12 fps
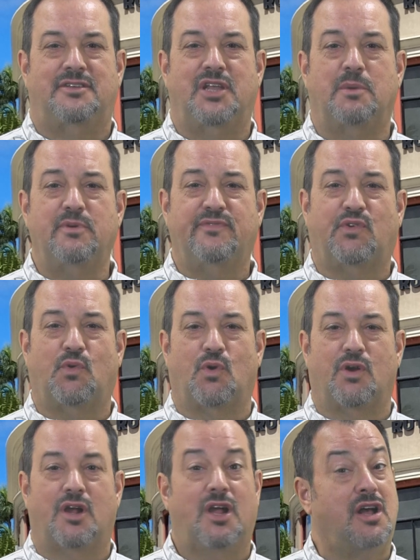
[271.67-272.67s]
Number
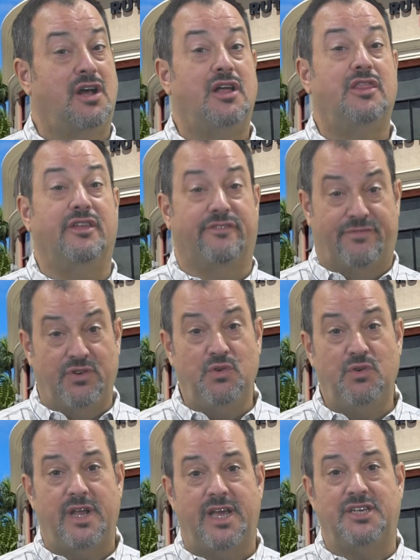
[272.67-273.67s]
4, the food